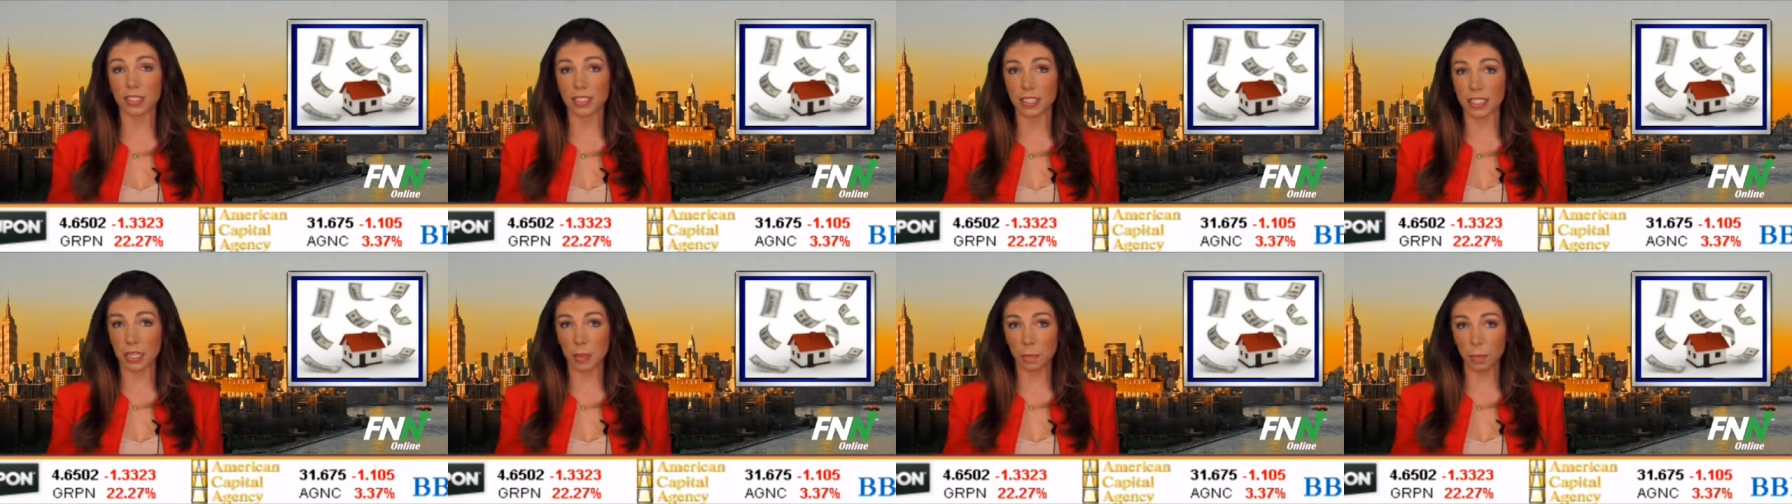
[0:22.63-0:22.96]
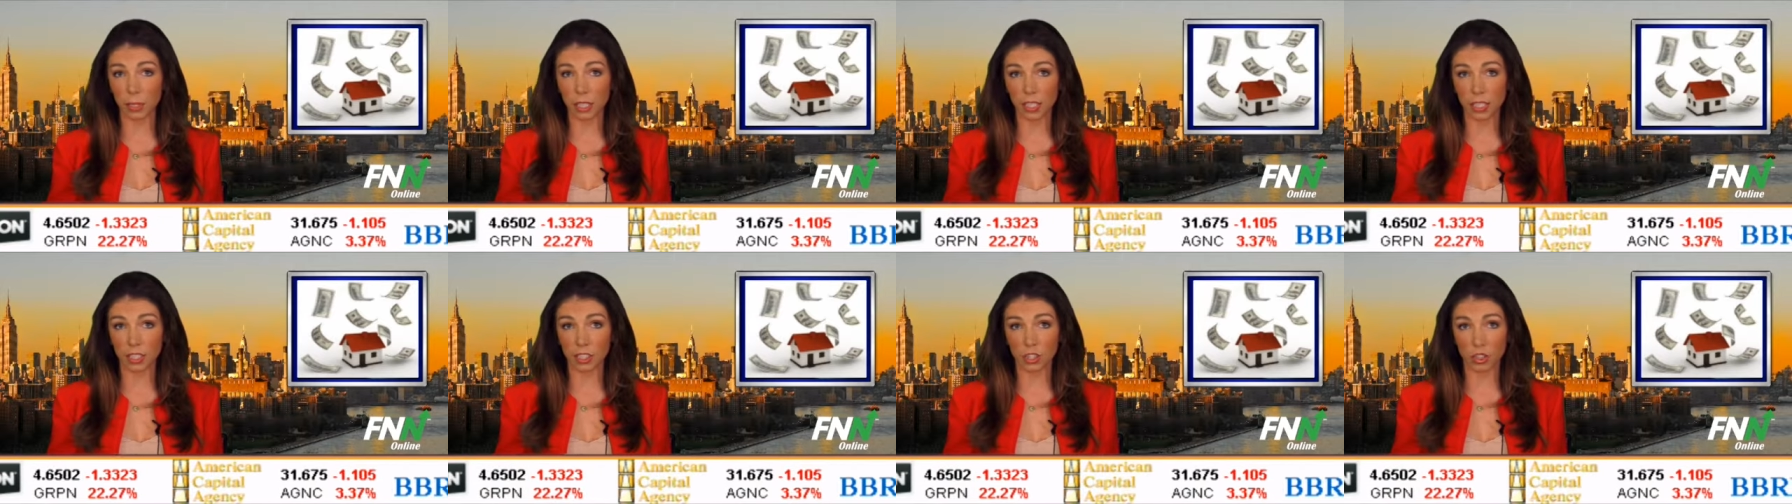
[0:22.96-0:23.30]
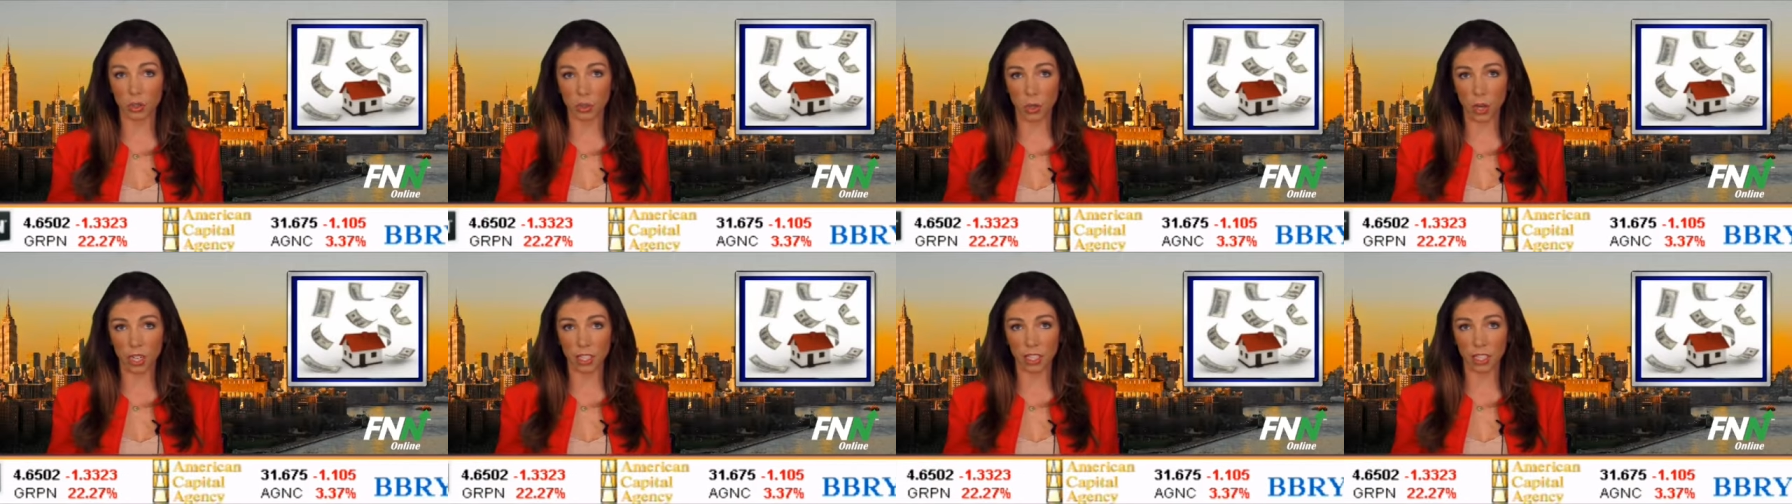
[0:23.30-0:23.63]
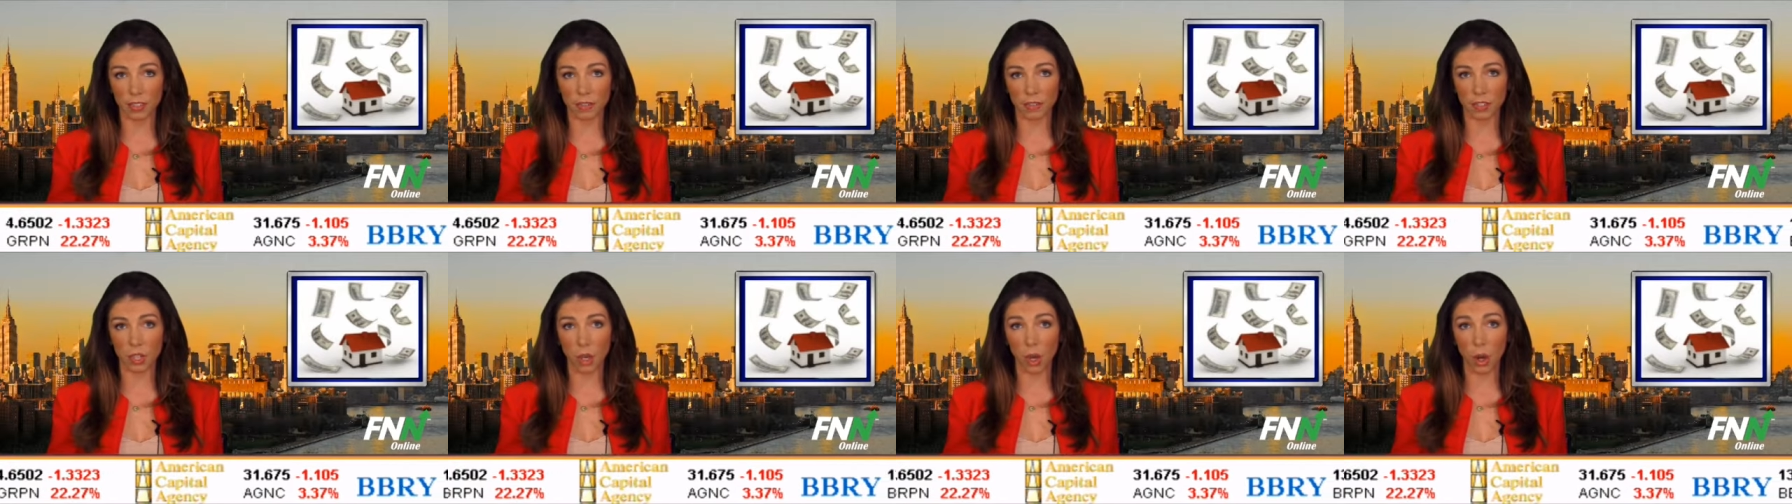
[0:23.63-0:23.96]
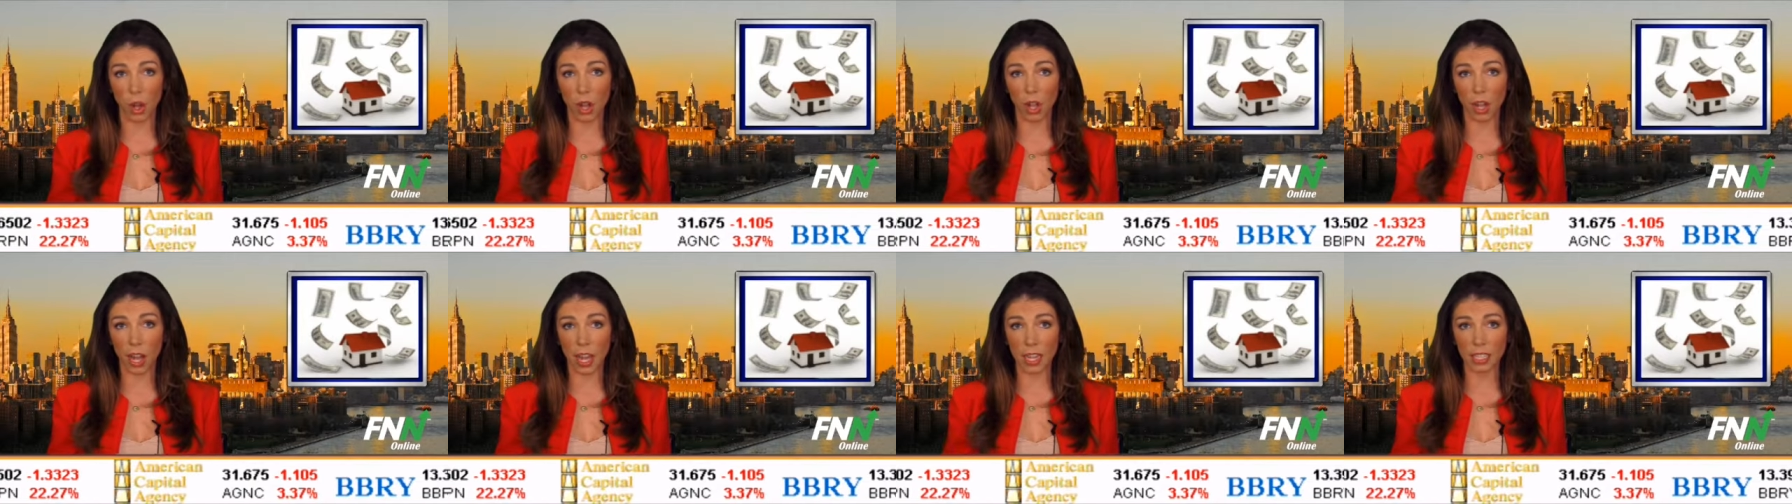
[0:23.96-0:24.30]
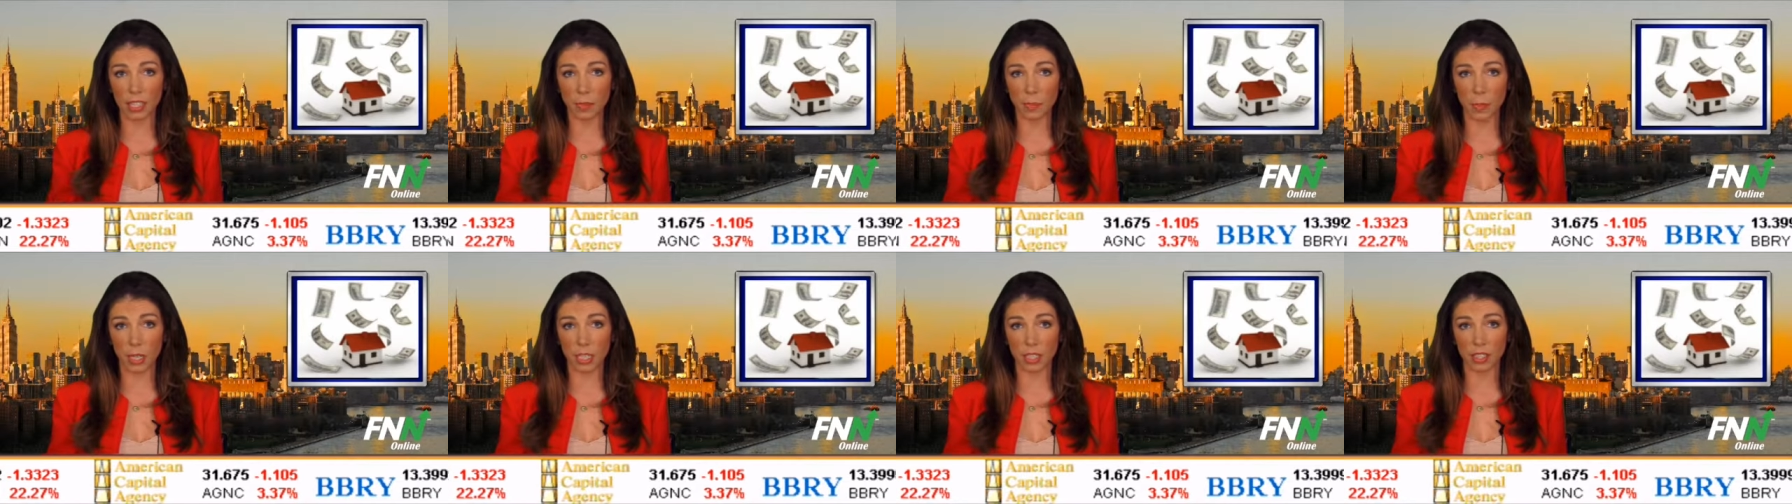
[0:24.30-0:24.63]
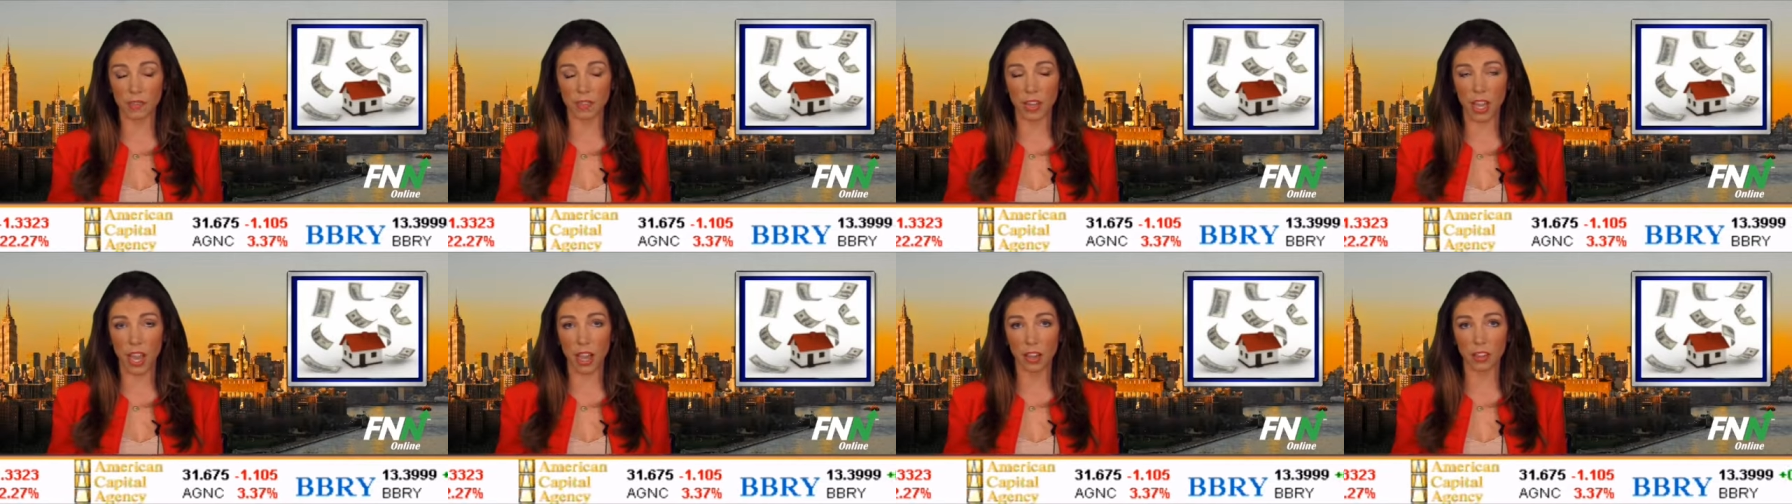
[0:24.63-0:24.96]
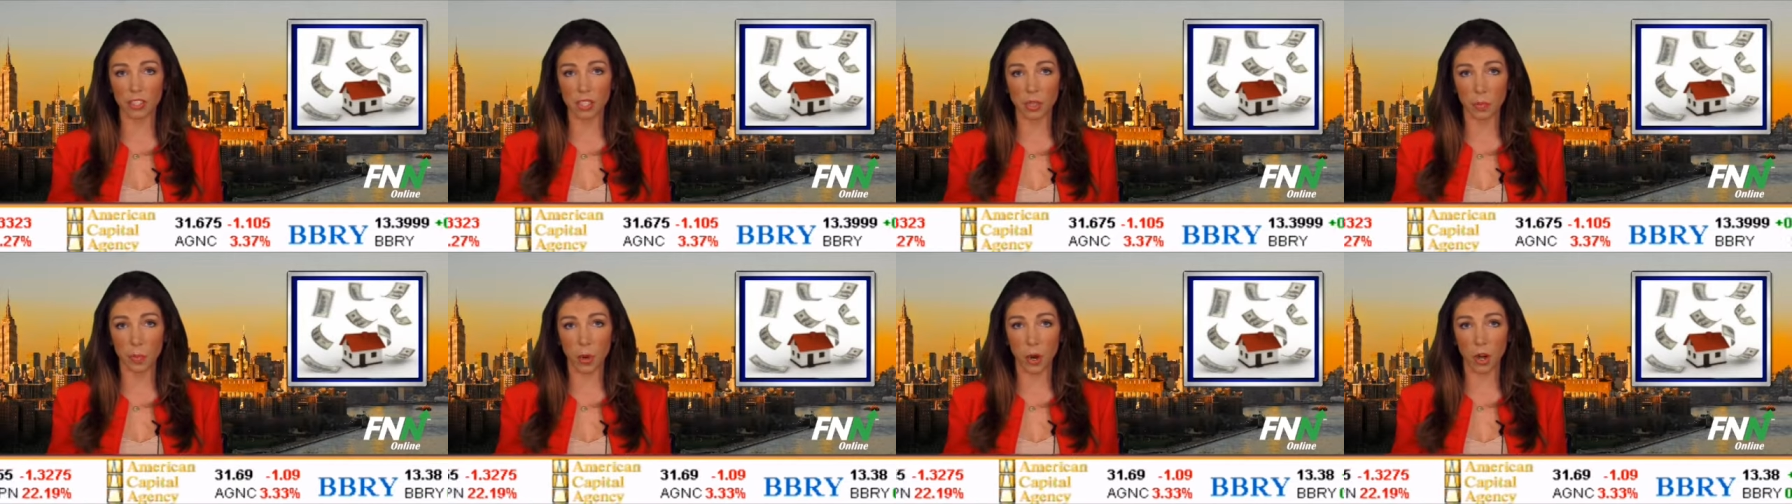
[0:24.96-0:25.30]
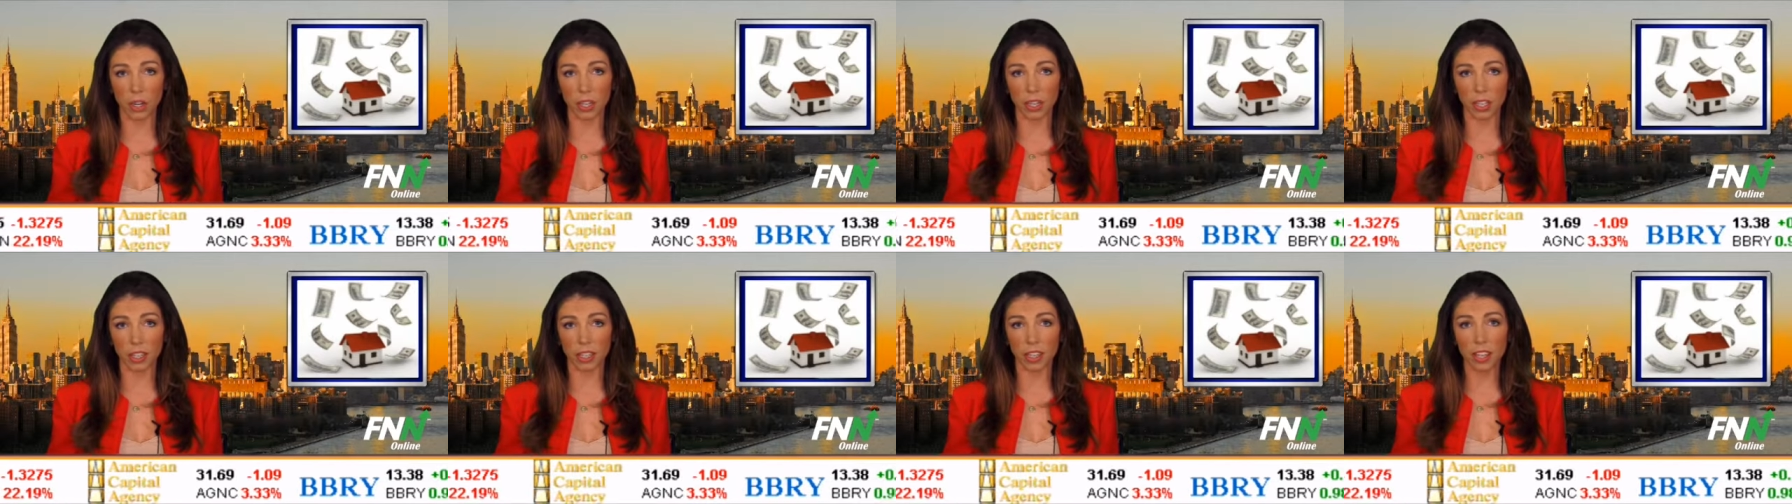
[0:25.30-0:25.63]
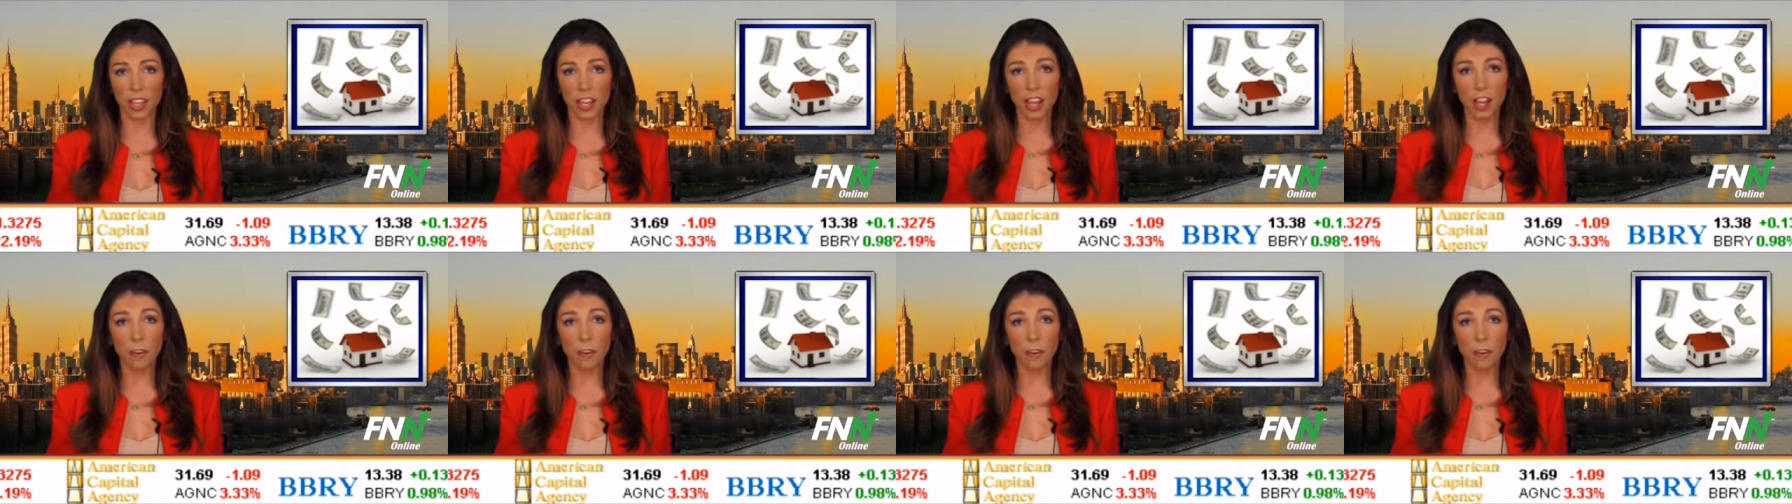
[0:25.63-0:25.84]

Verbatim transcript: deeply destructive to all aspects of the housing market.